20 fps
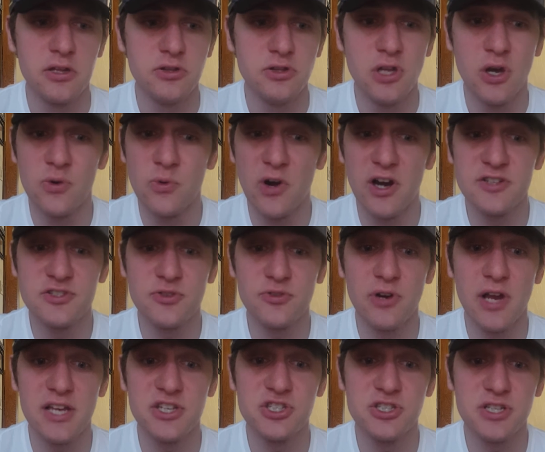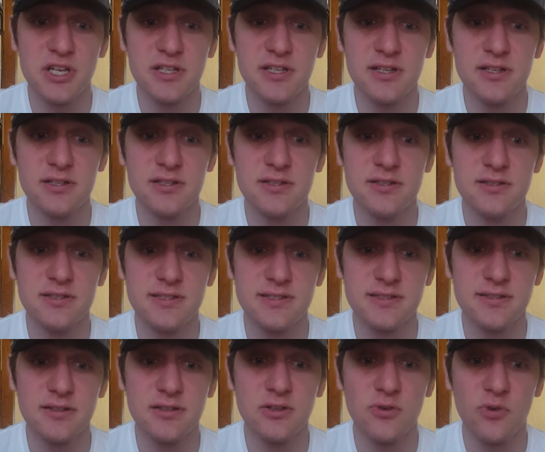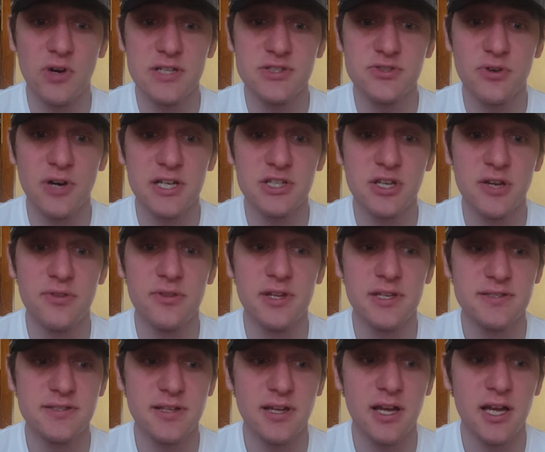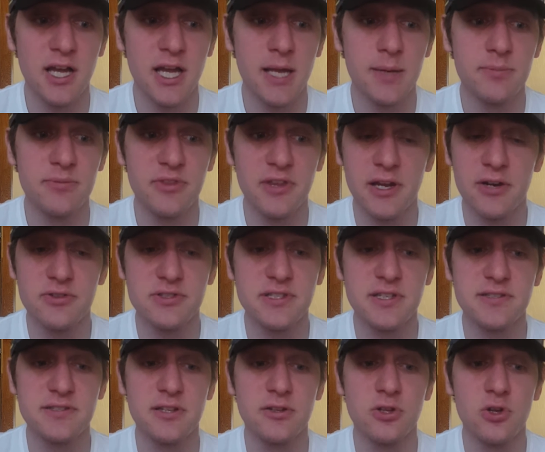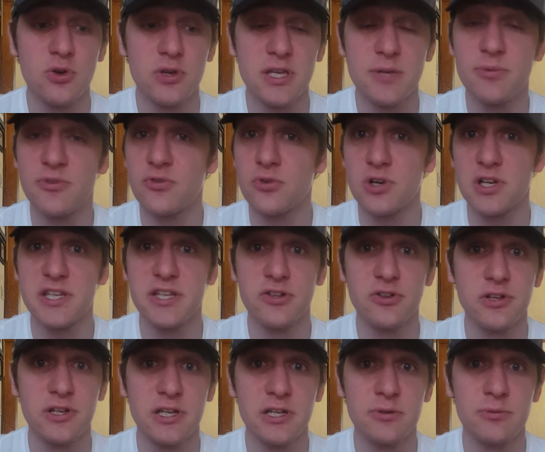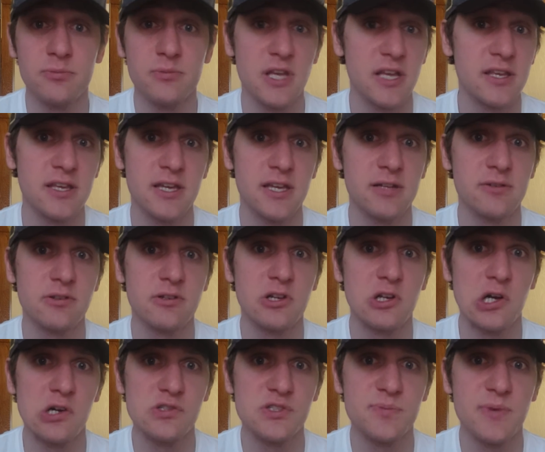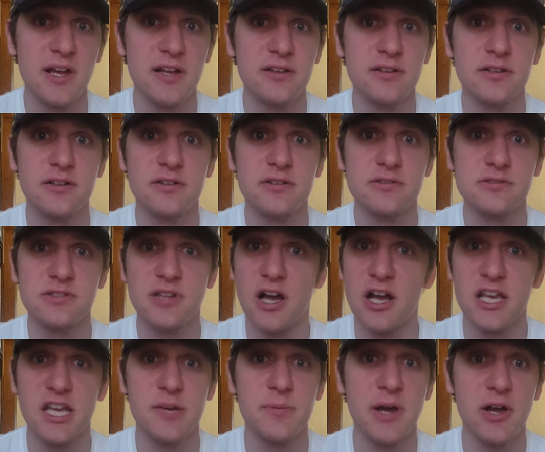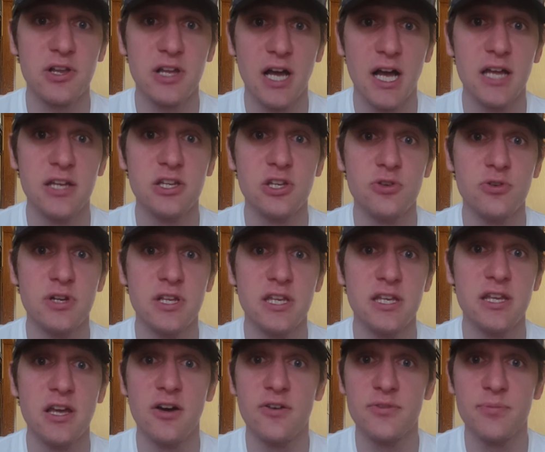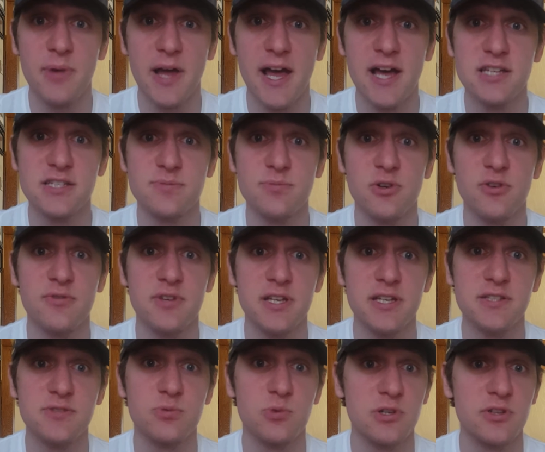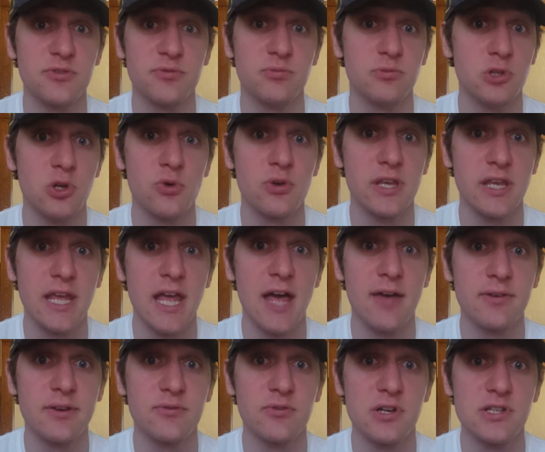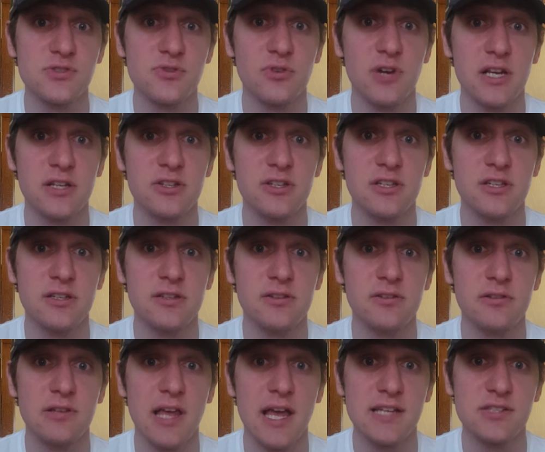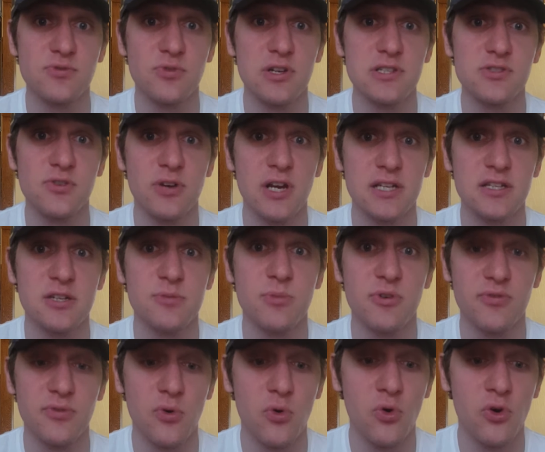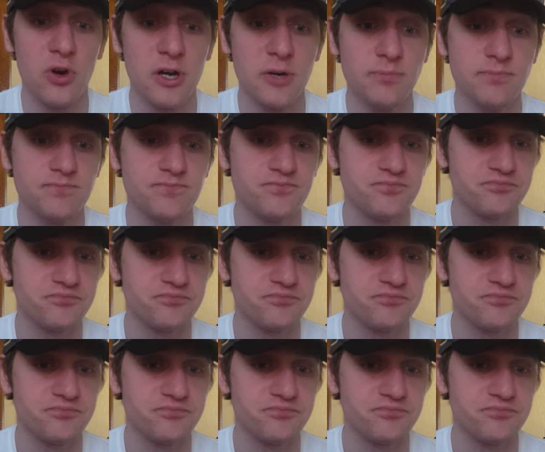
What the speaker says: No resurrection this time, Thanos says to Loki before killing him. Again, goes back talking about continuity of past movies with Loki having resurrected before.